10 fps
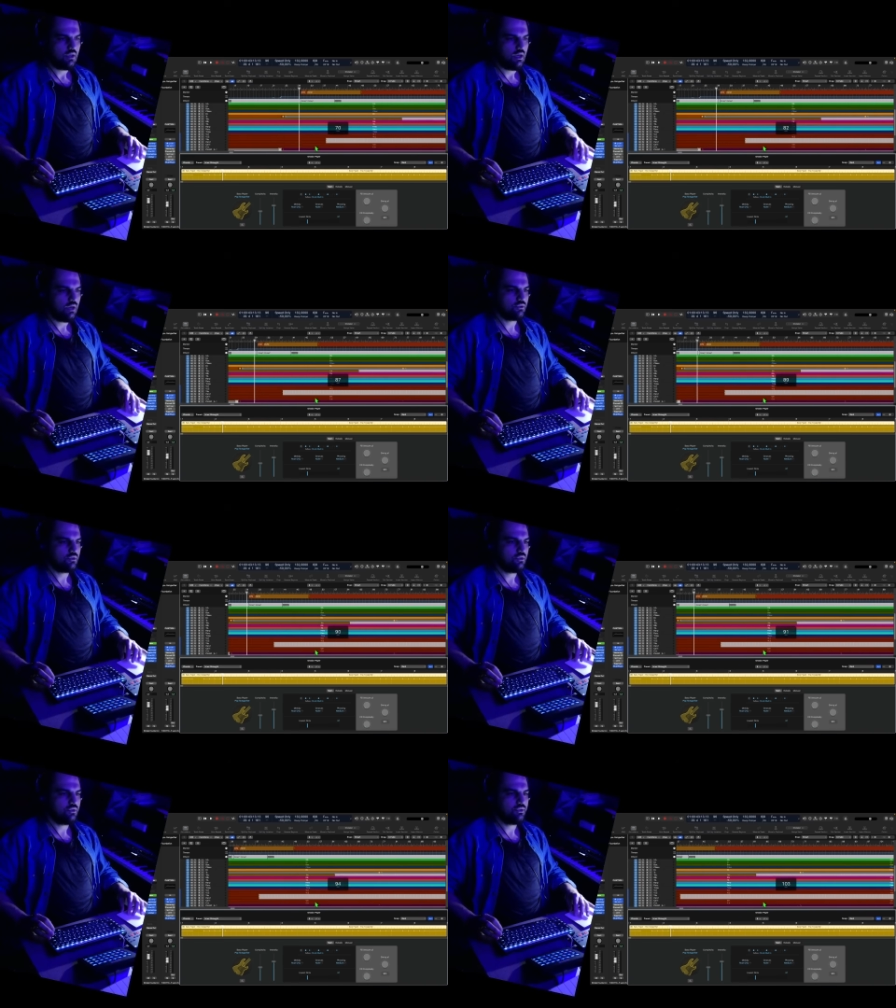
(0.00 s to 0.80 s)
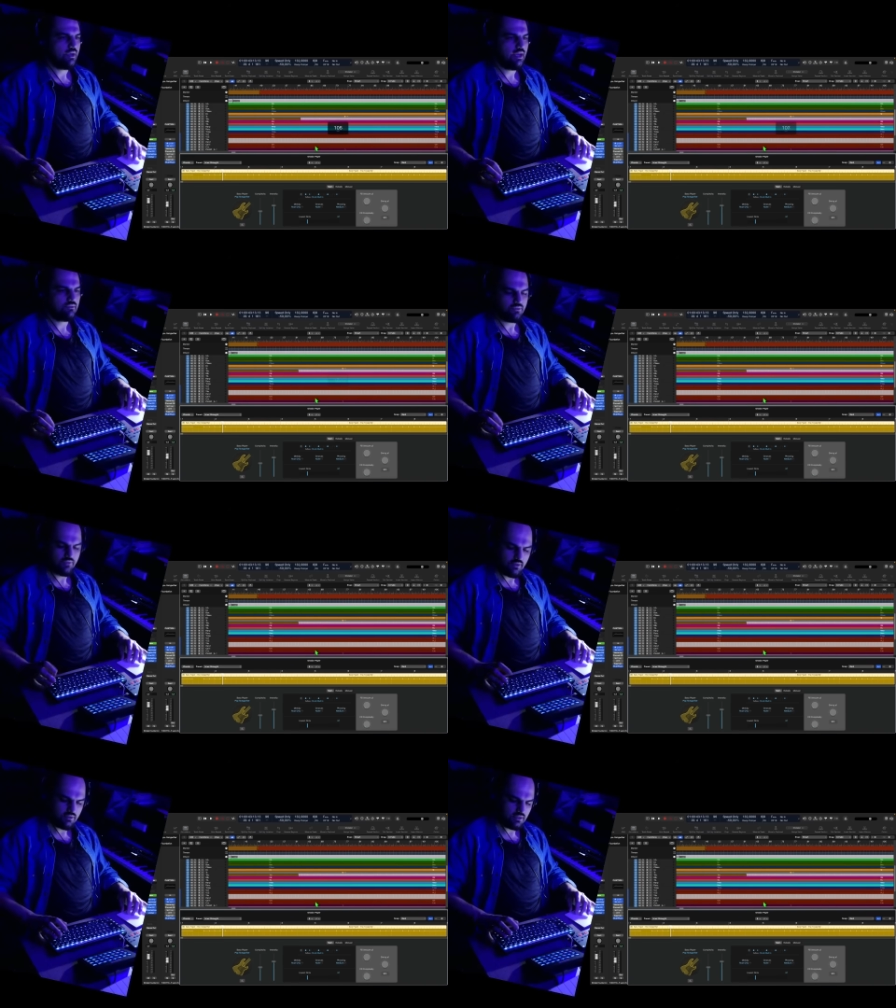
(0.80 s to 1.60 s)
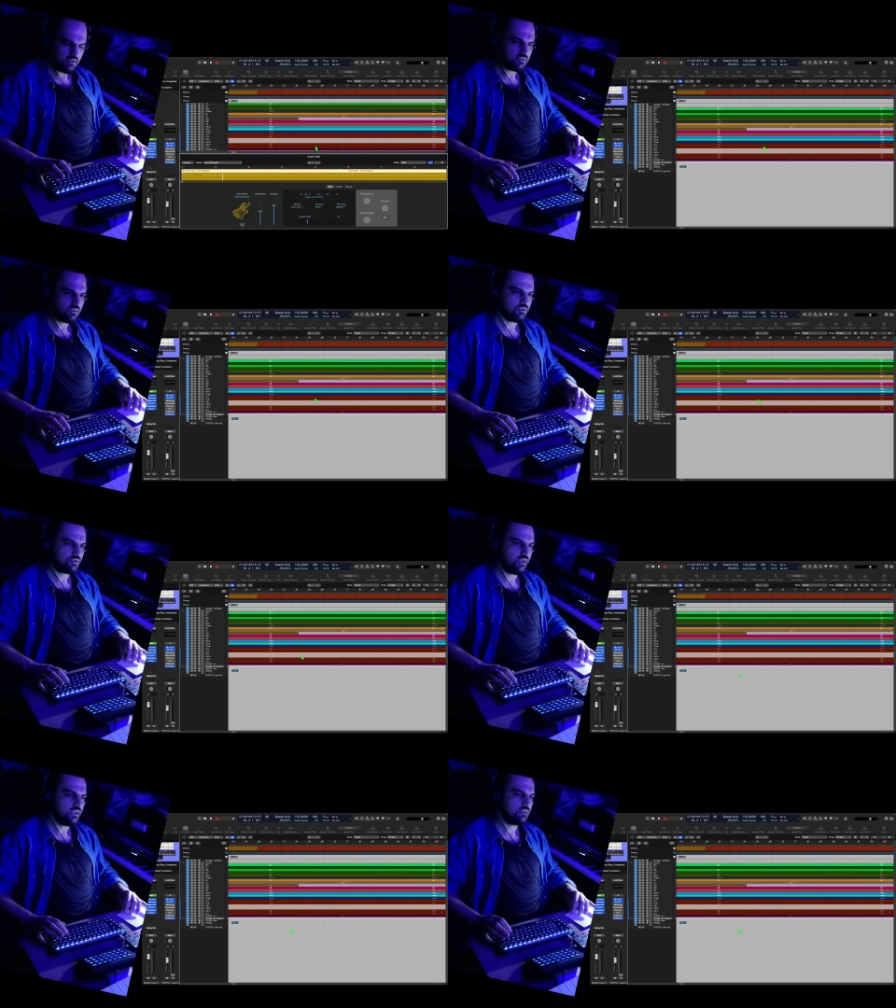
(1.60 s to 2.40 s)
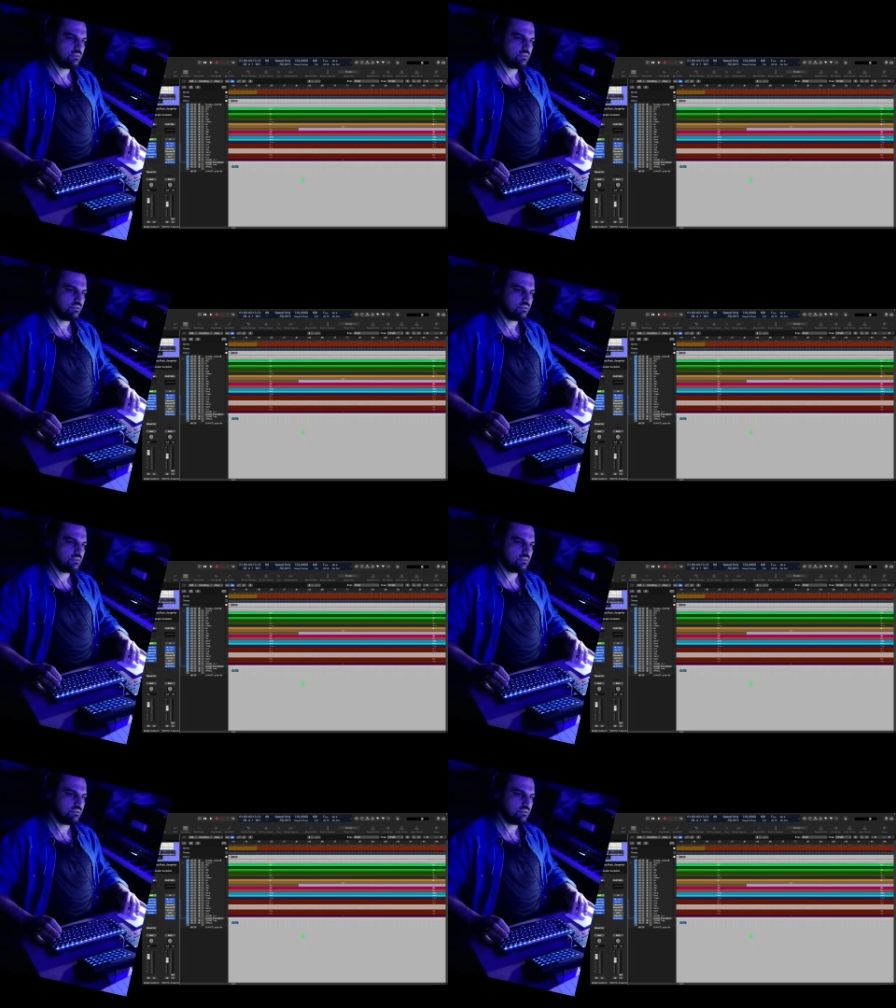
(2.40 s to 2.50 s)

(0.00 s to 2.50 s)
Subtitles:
Although you have a very interesting trick.